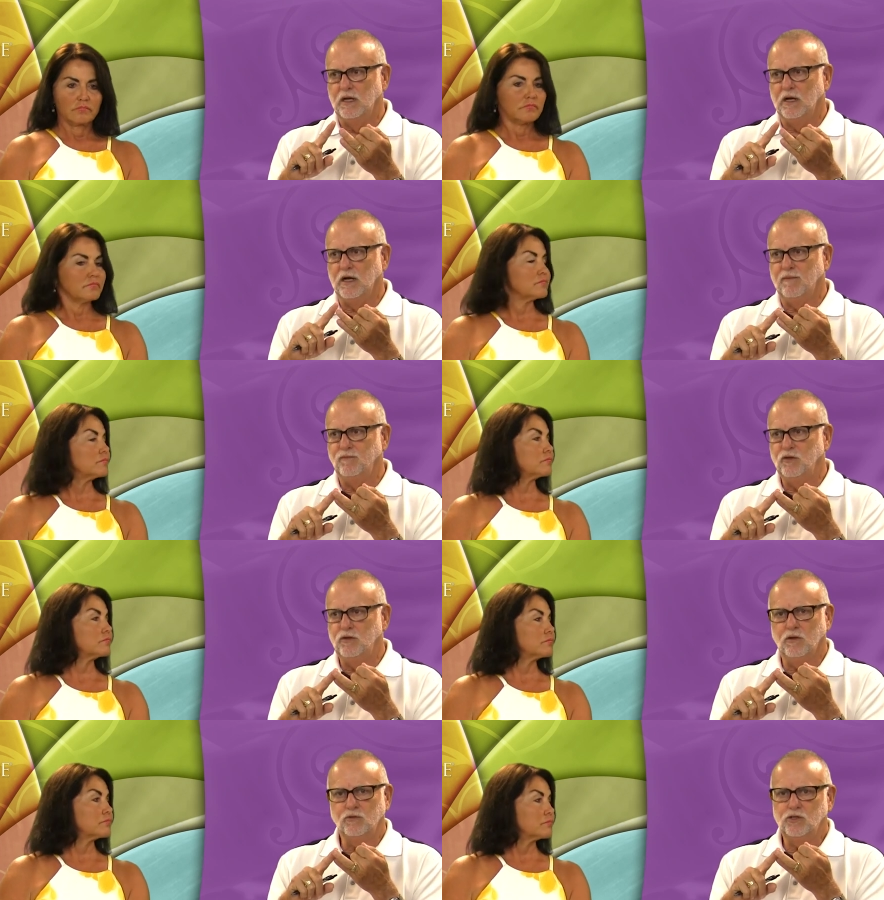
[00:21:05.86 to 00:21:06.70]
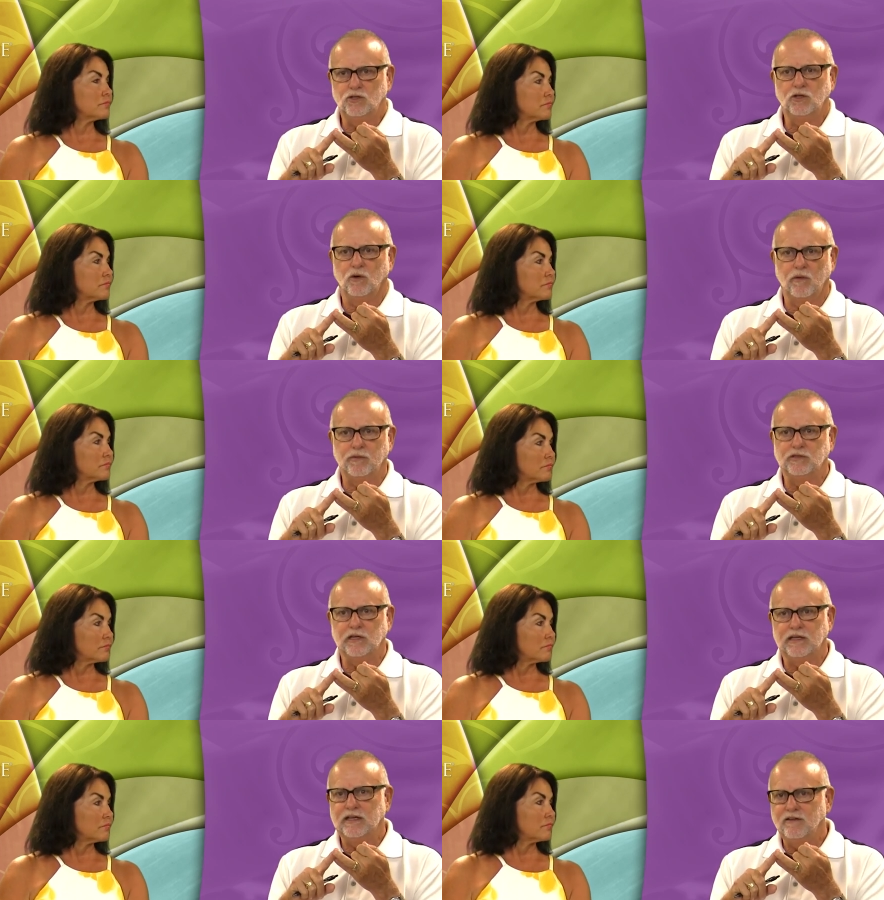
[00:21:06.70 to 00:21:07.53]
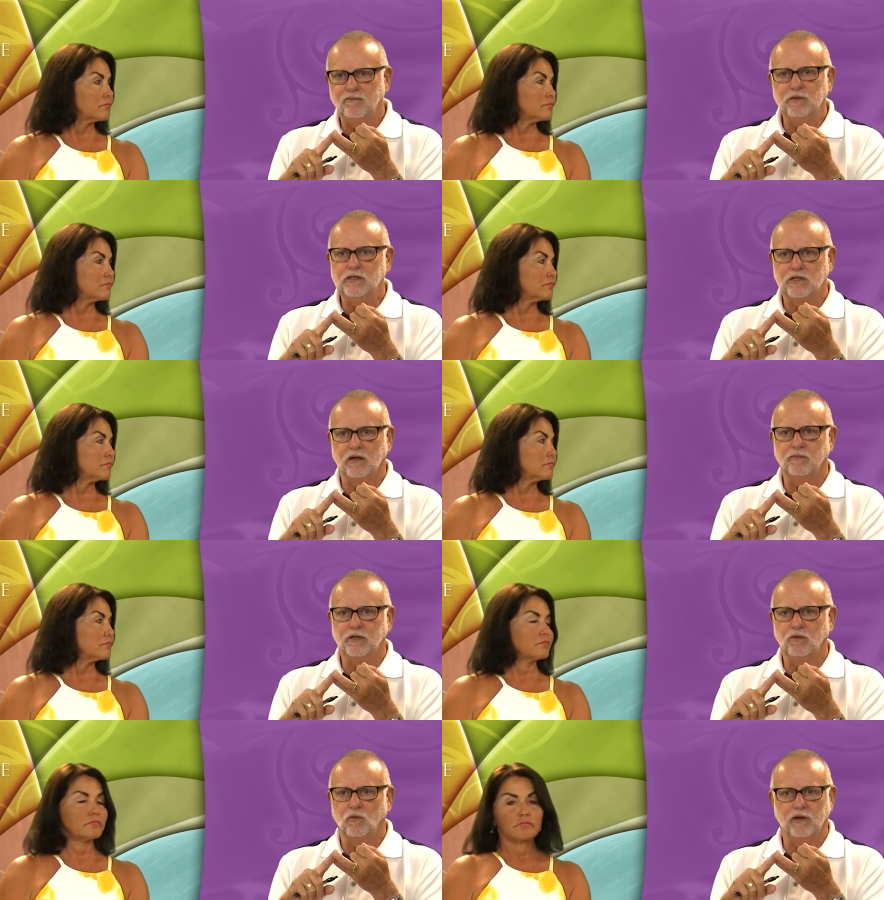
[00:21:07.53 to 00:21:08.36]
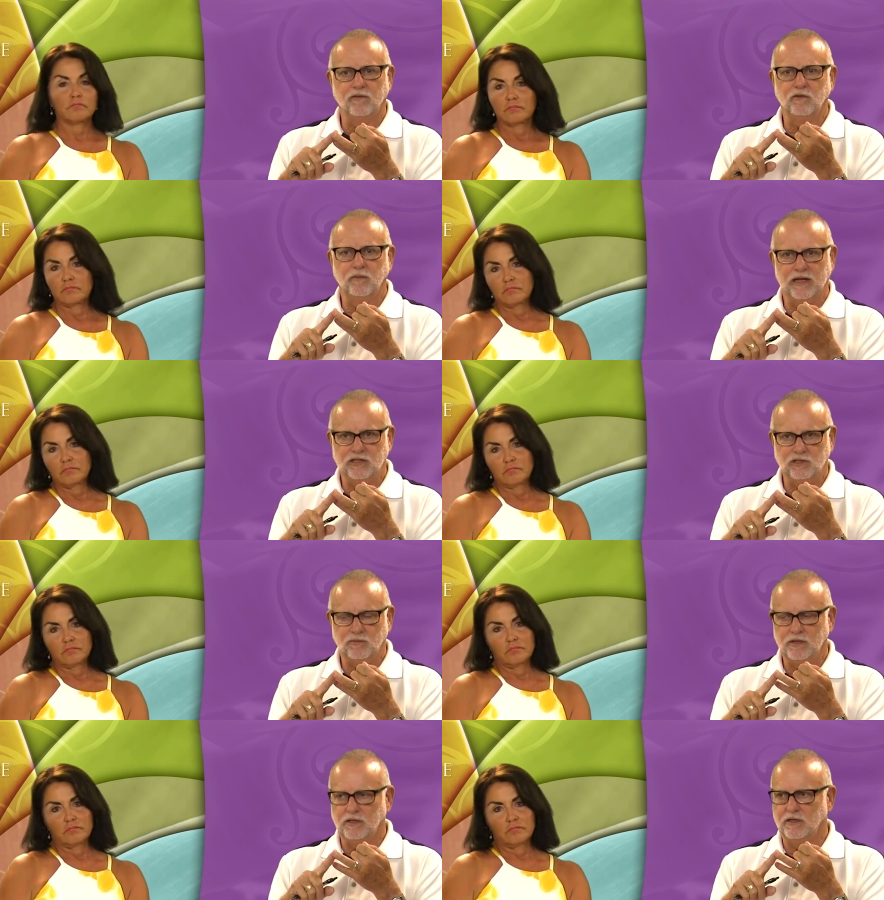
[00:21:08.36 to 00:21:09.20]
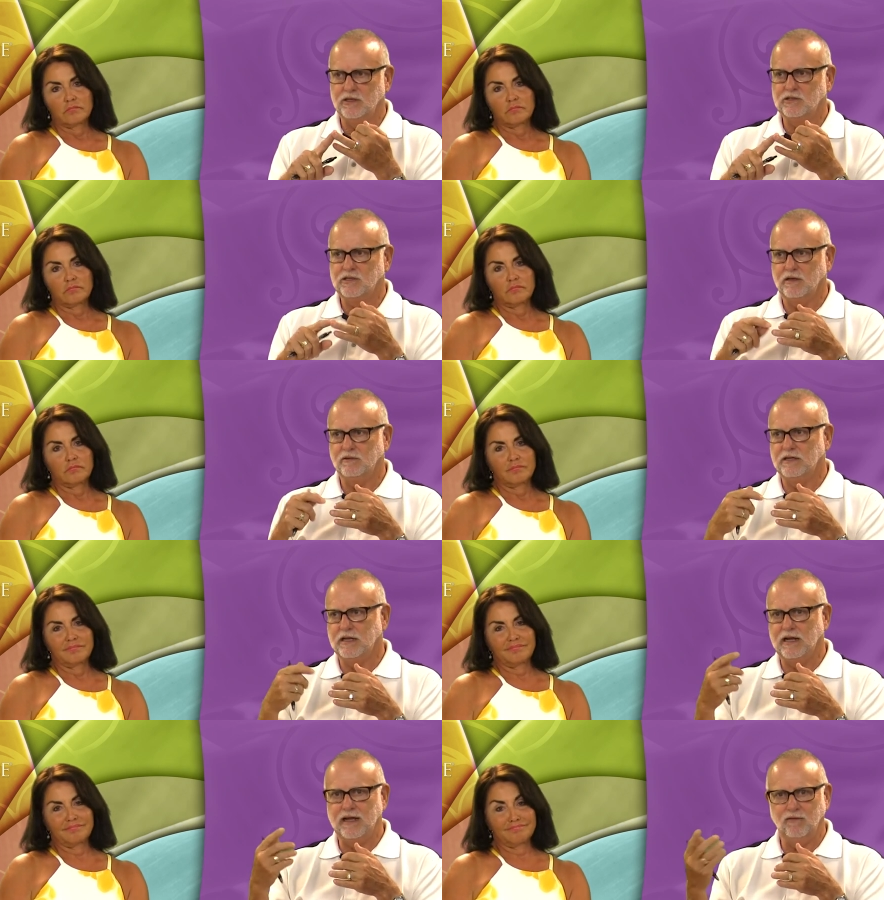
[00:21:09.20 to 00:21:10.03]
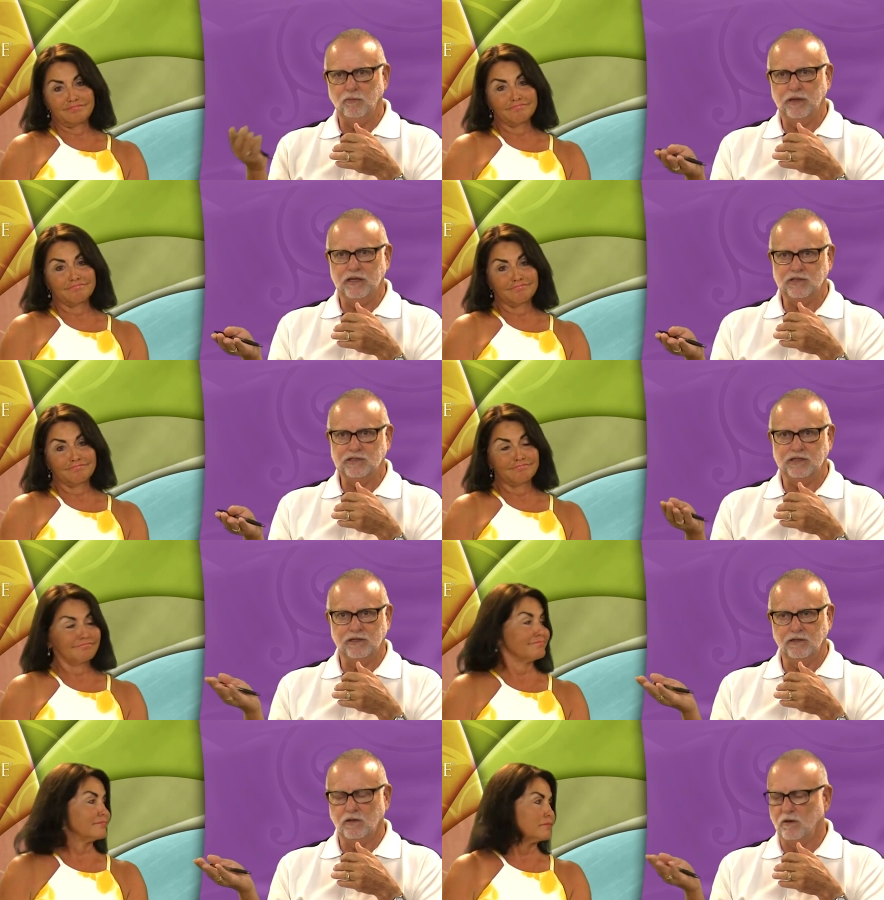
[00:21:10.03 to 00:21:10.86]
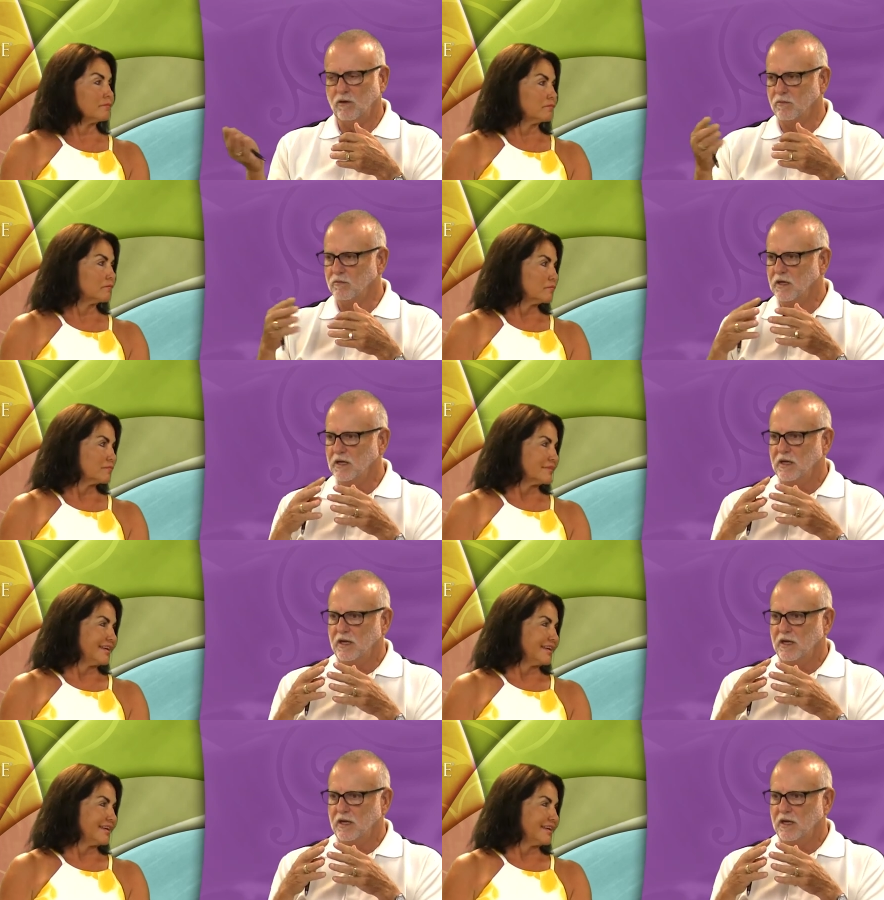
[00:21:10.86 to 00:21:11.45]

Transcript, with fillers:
Speaker 1: Uh, you don't just show up and say, give me something, whatever the magic pill is, can I have a panacea and go home?